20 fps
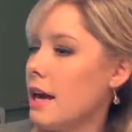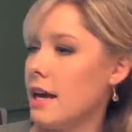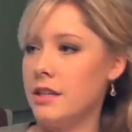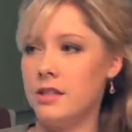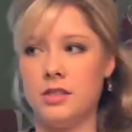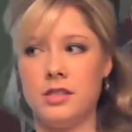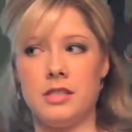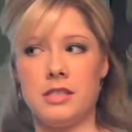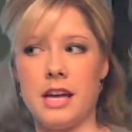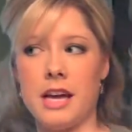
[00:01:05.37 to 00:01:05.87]

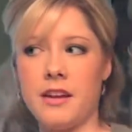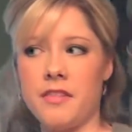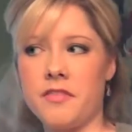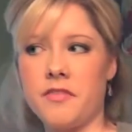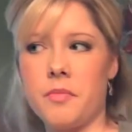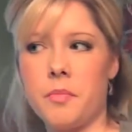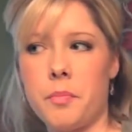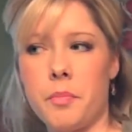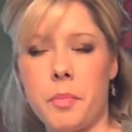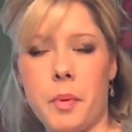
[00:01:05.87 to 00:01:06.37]
and just kind
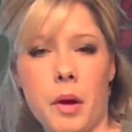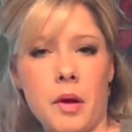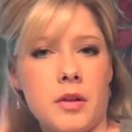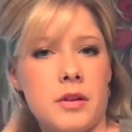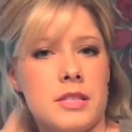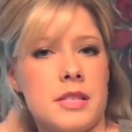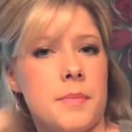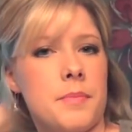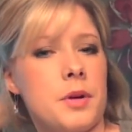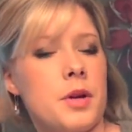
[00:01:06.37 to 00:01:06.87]
of
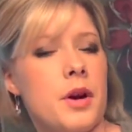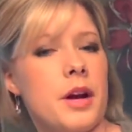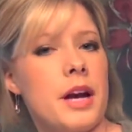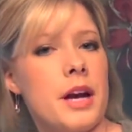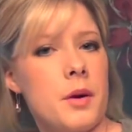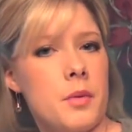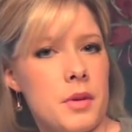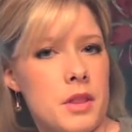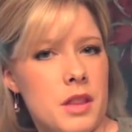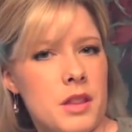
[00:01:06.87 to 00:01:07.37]
bulks up your
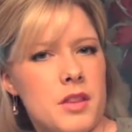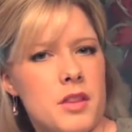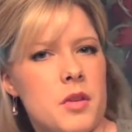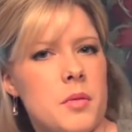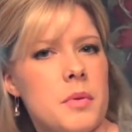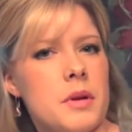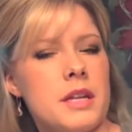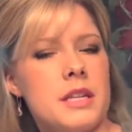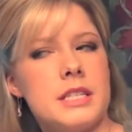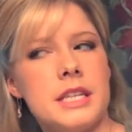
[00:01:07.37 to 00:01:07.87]
hair with a
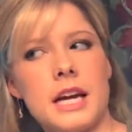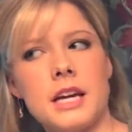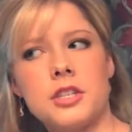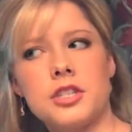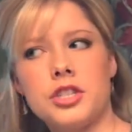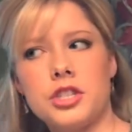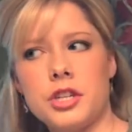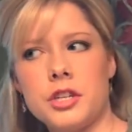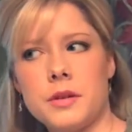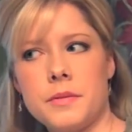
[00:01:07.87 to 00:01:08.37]
little bit of
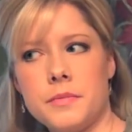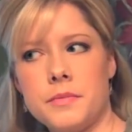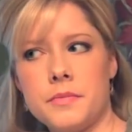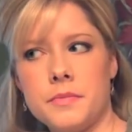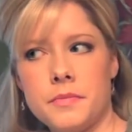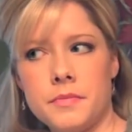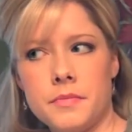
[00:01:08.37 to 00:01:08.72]
texture.